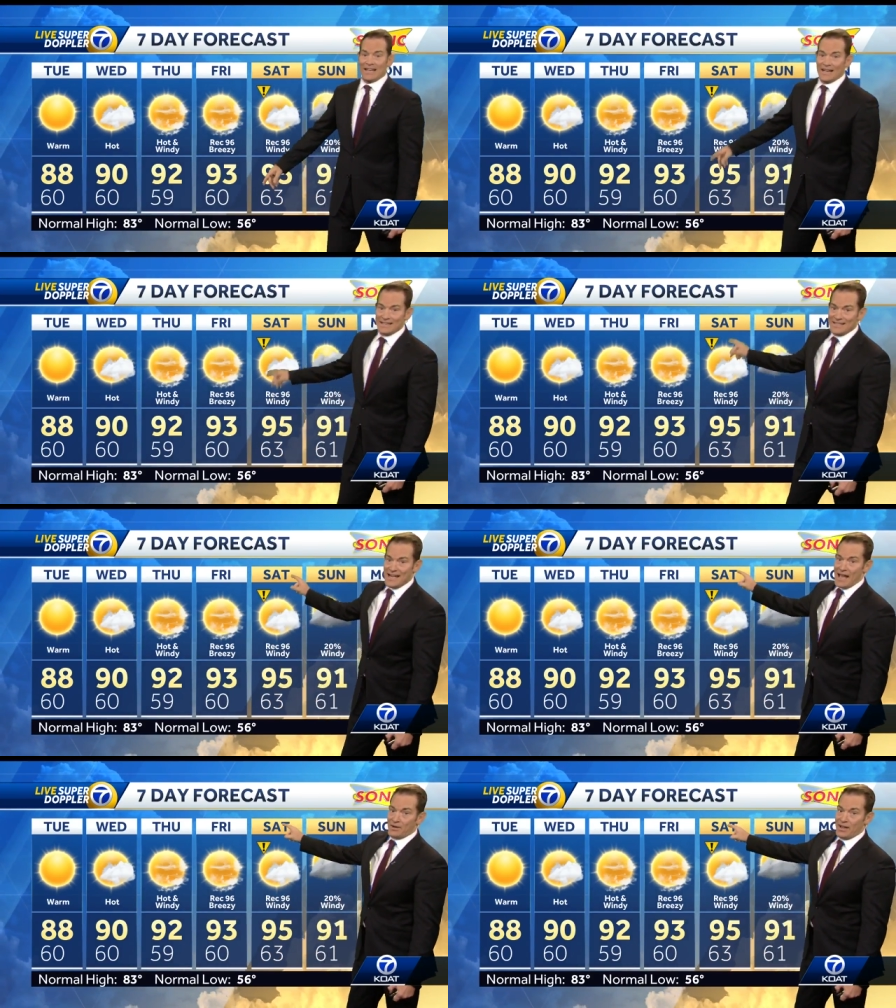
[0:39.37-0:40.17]
And on
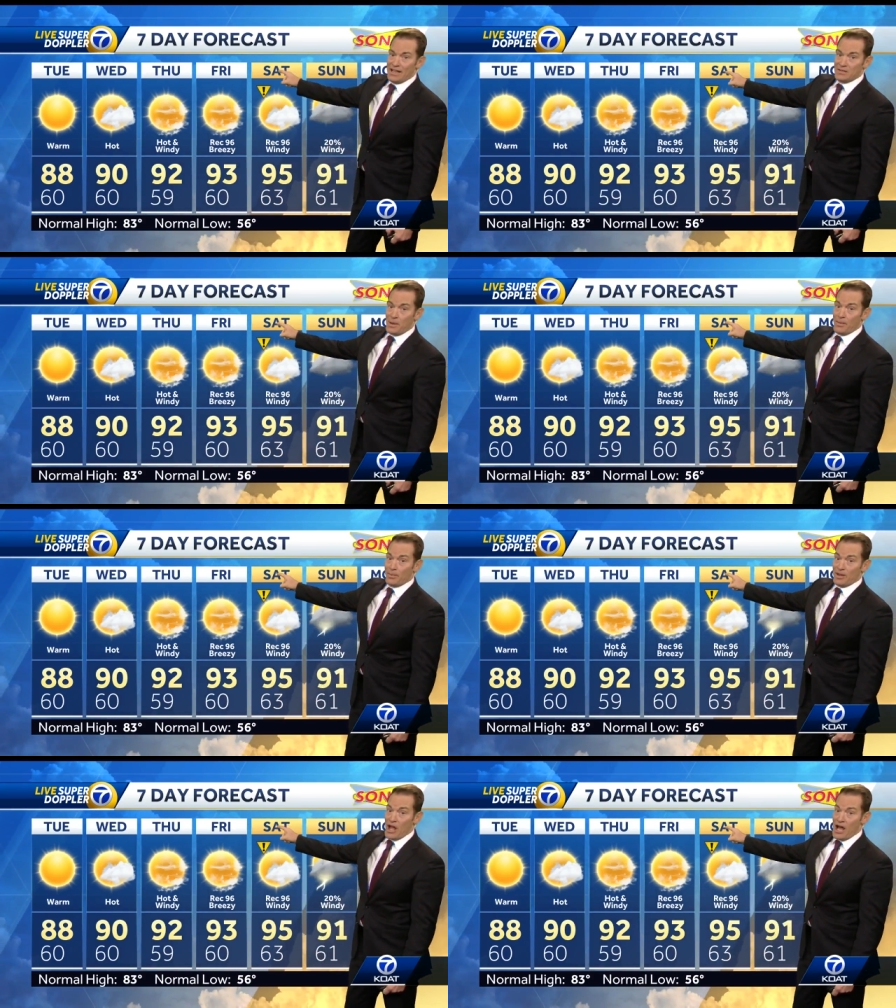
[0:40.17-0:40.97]
Saturday, that's
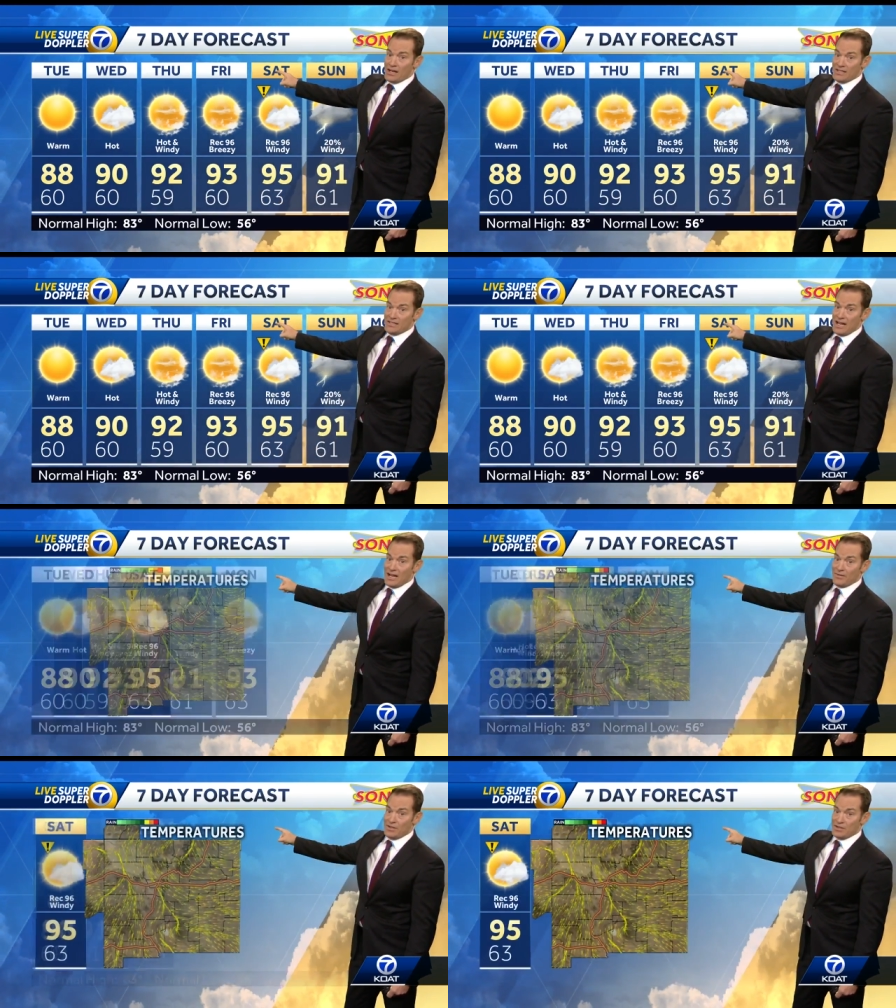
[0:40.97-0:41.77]
probably the hottest
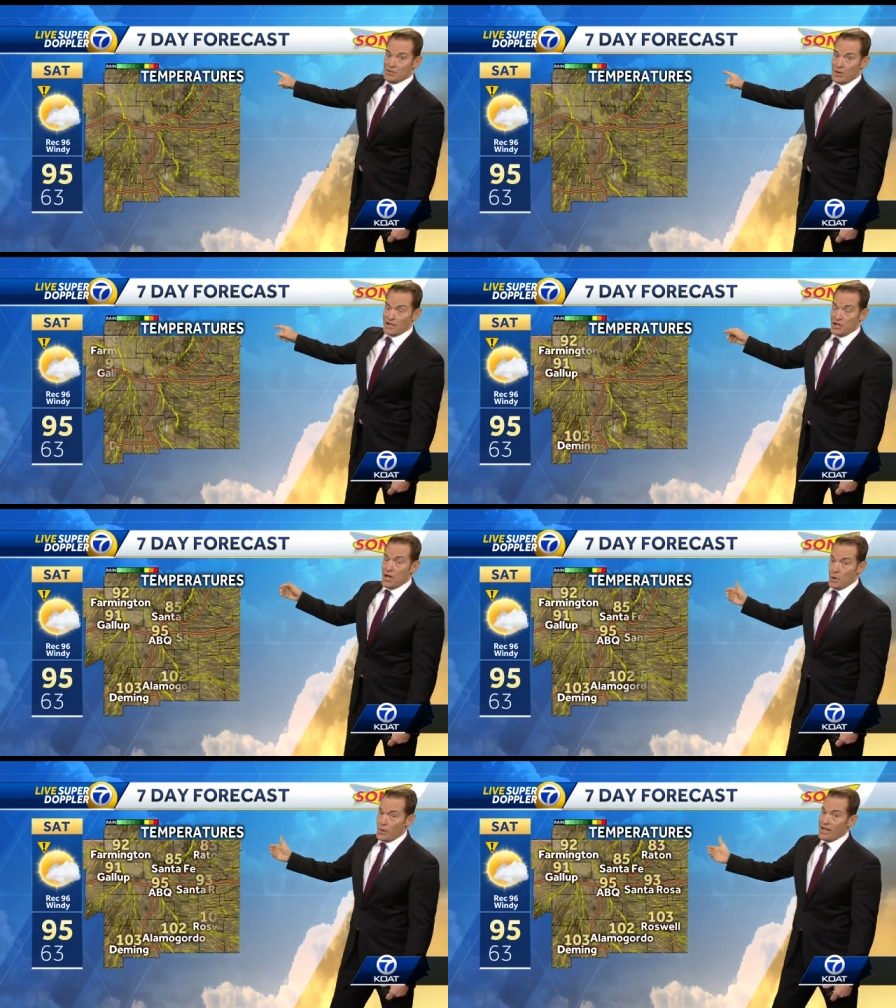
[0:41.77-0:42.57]
day of this stretch.
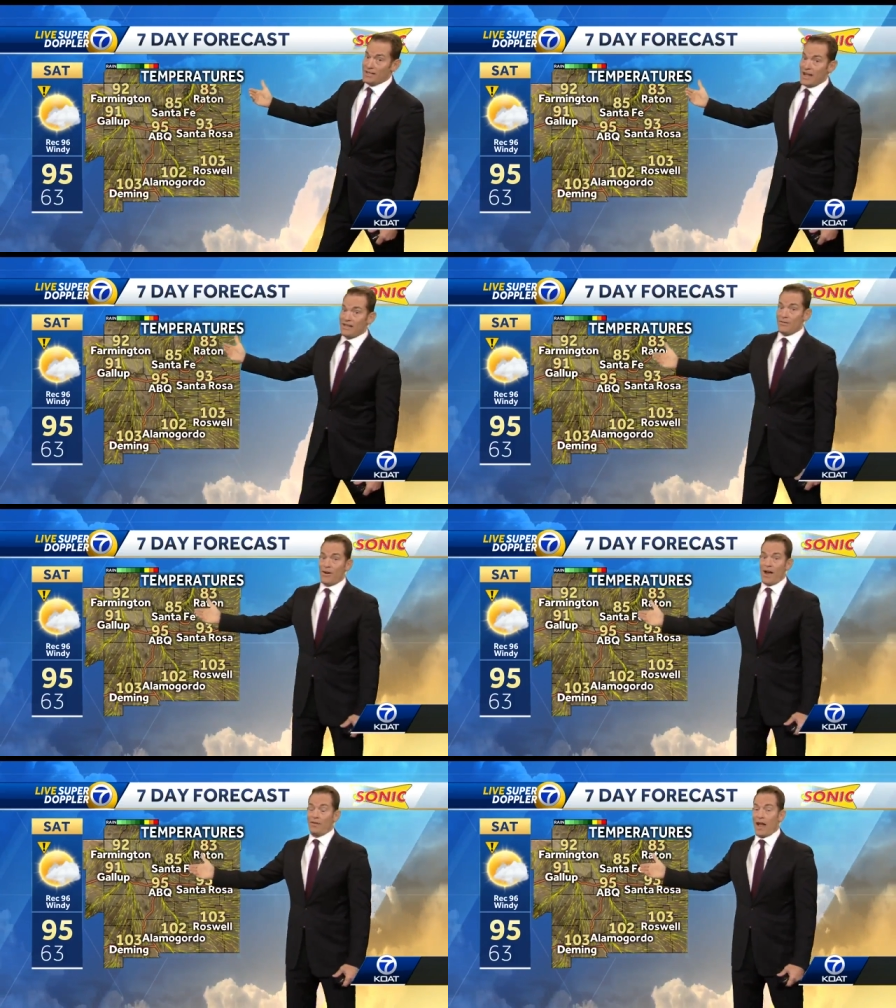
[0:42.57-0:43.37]
We hit
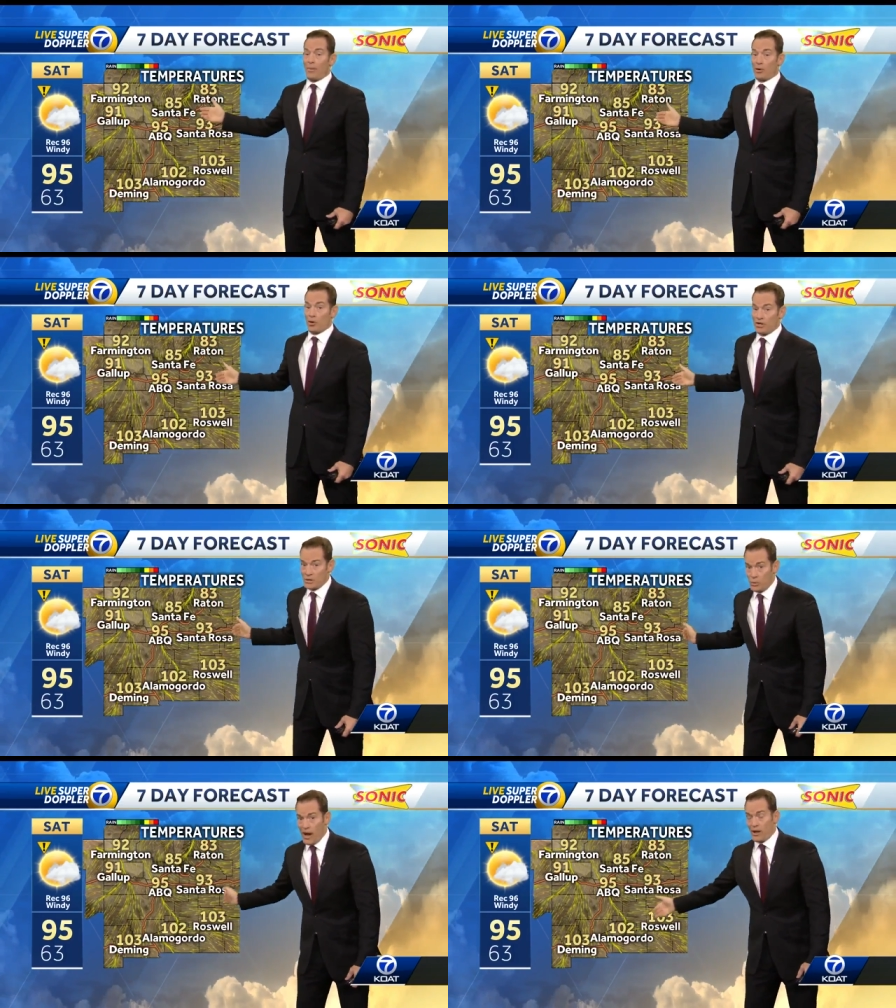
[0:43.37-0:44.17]
95 in
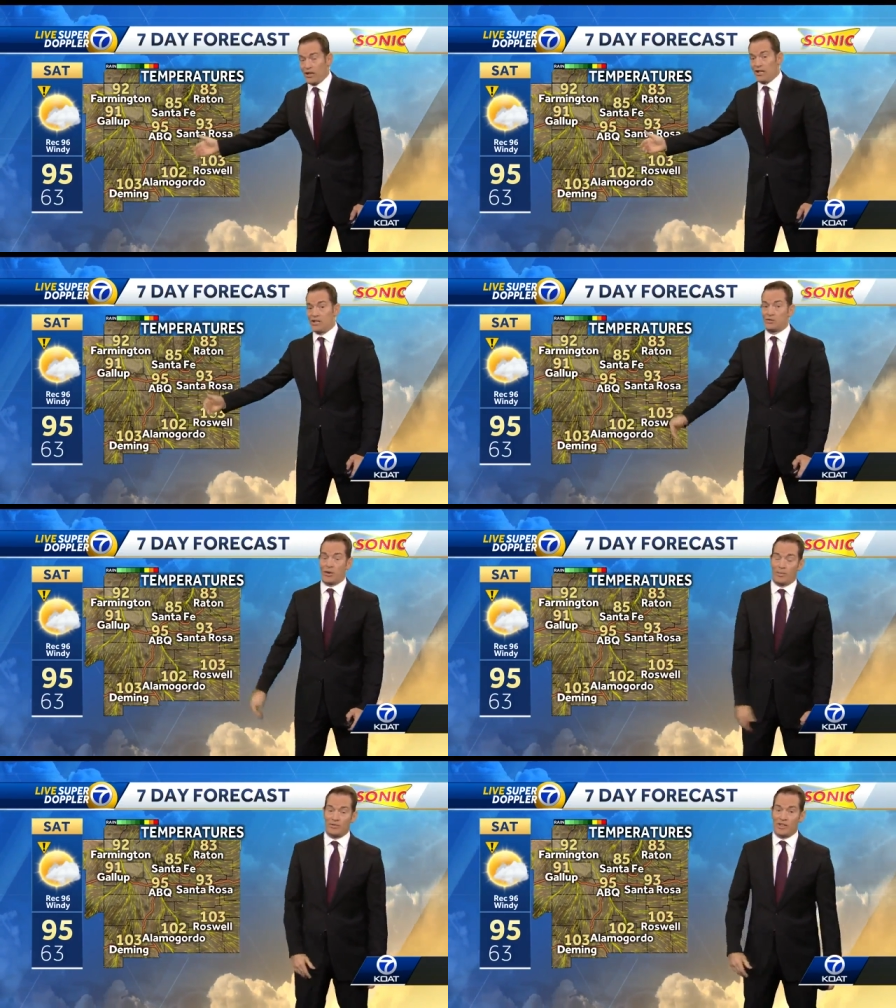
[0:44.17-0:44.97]
Albuquerque, well into the
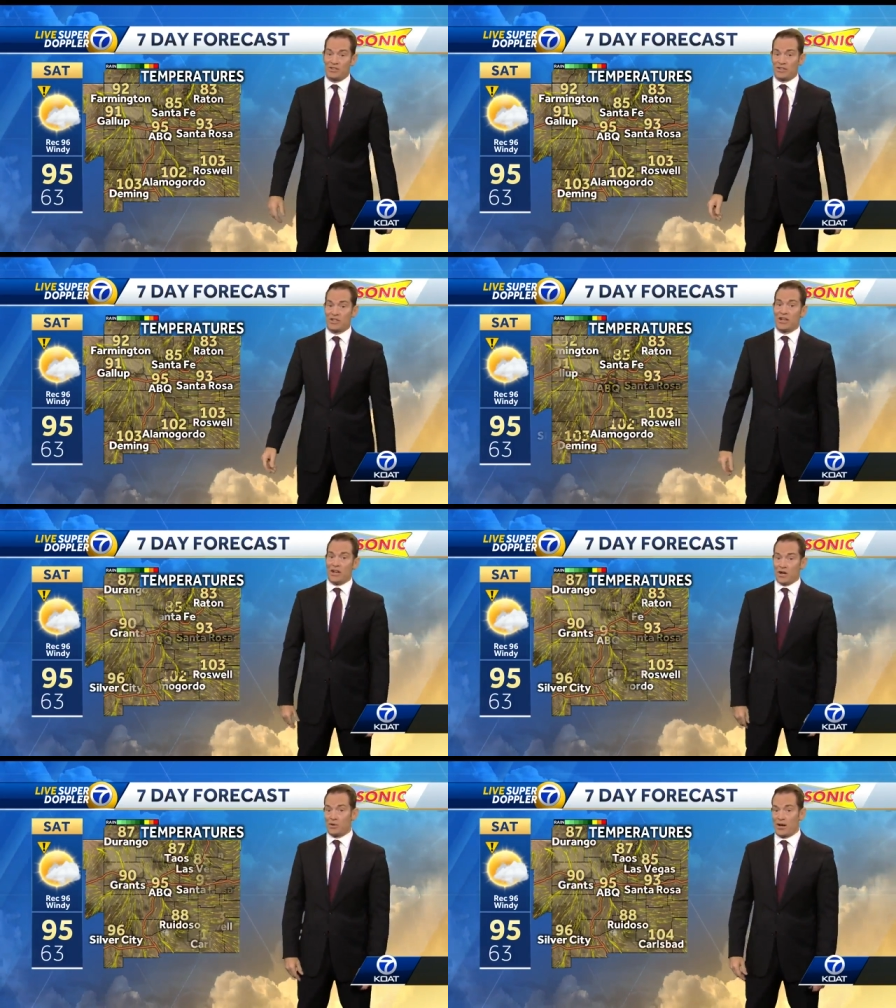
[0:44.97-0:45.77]
triple digits
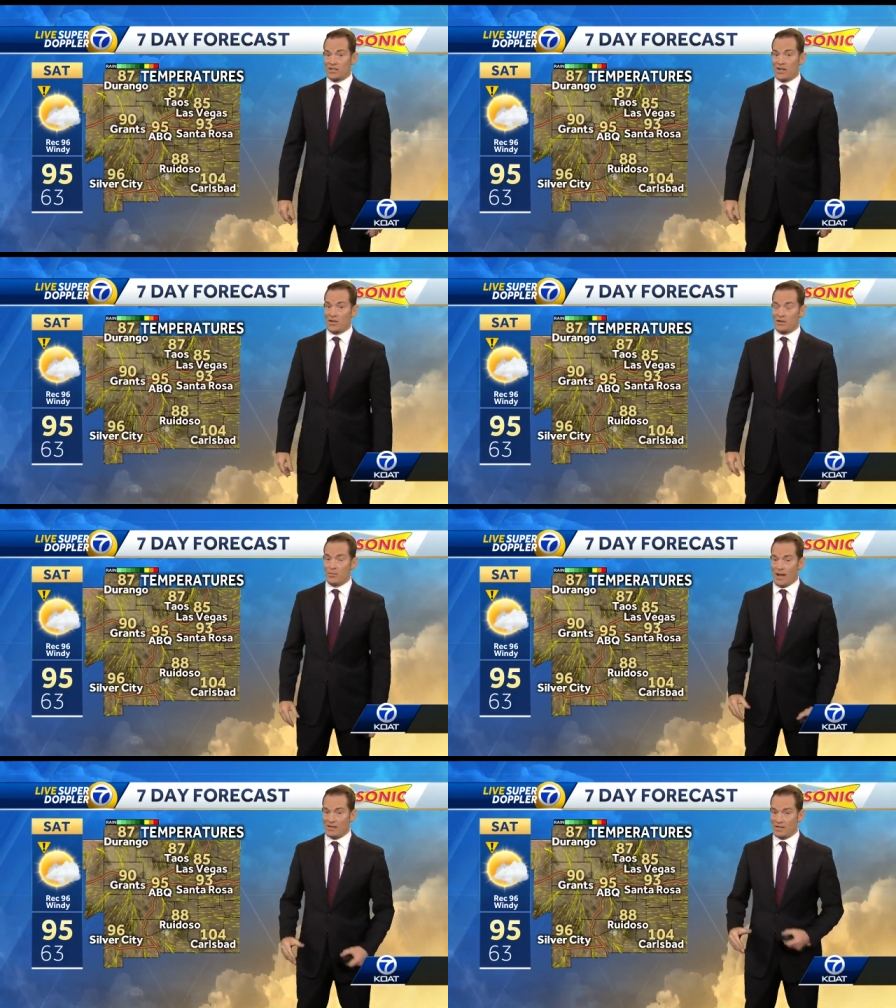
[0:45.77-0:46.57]
across southern New
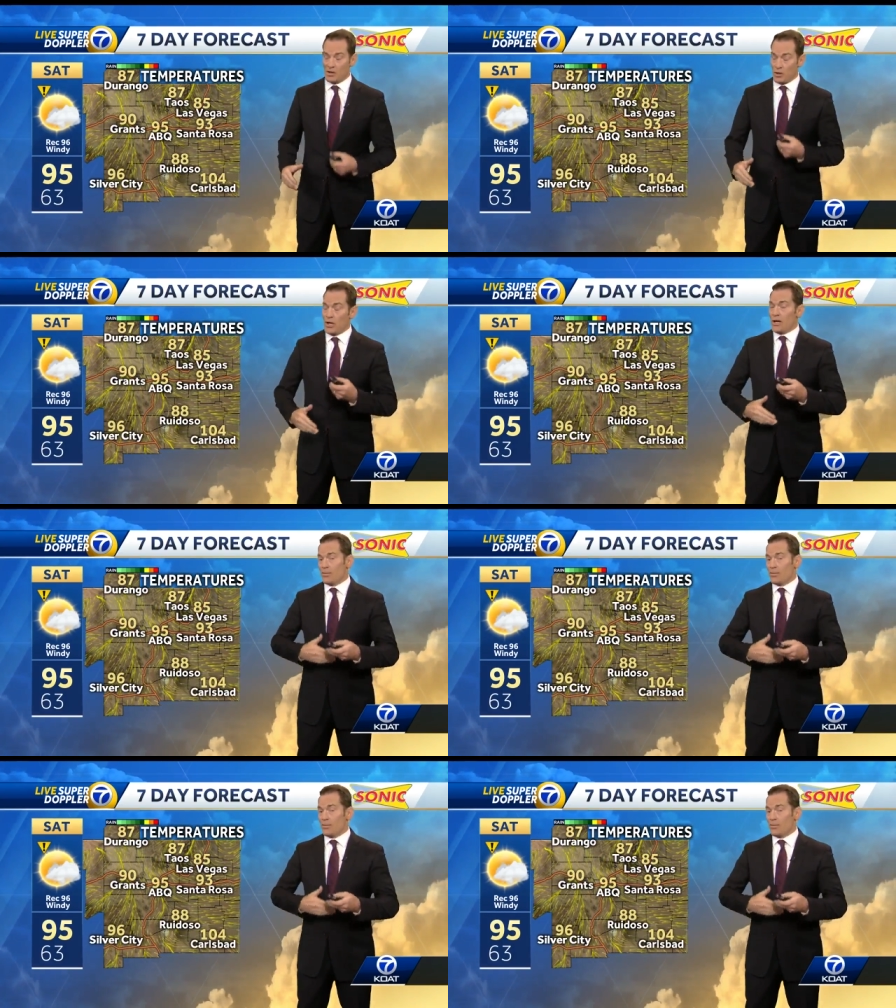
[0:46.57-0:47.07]
Mexico.